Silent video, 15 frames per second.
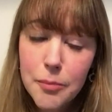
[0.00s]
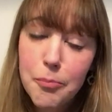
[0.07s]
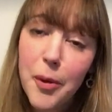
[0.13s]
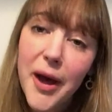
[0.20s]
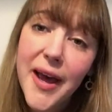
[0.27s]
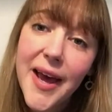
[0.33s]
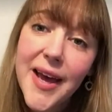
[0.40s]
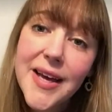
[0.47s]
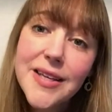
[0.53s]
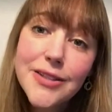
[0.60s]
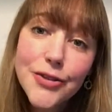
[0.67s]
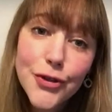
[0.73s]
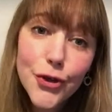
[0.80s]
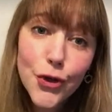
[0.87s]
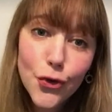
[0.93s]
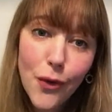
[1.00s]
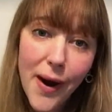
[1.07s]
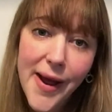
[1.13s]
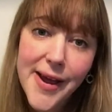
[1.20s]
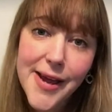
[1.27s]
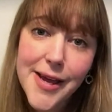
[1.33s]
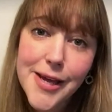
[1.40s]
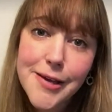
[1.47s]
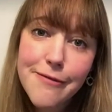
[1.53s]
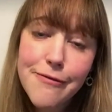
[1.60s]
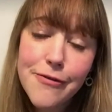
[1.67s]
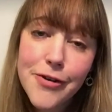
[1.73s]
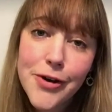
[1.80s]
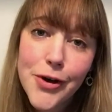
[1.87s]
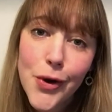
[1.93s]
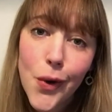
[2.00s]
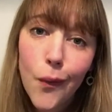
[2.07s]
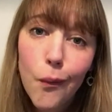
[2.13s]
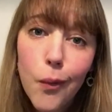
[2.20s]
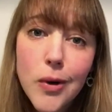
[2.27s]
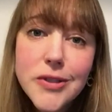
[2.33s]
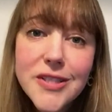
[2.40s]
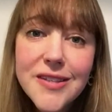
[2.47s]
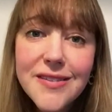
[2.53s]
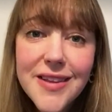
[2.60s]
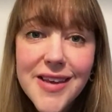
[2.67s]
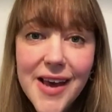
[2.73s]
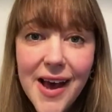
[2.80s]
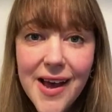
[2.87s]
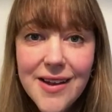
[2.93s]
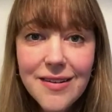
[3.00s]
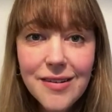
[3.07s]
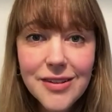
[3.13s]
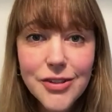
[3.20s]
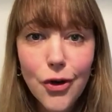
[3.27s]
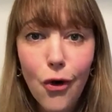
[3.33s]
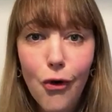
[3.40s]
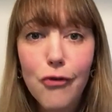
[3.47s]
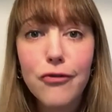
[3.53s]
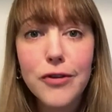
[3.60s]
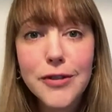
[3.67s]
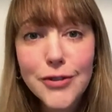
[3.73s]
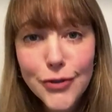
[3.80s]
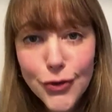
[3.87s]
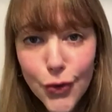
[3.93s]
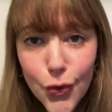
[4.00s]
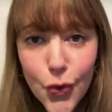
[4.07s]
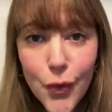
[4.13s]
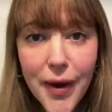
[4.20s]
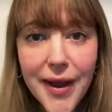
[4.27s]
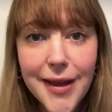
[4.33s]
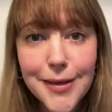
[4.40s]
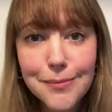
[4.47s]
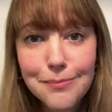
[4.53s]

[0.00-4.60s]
but his grave wasn't the end of the story.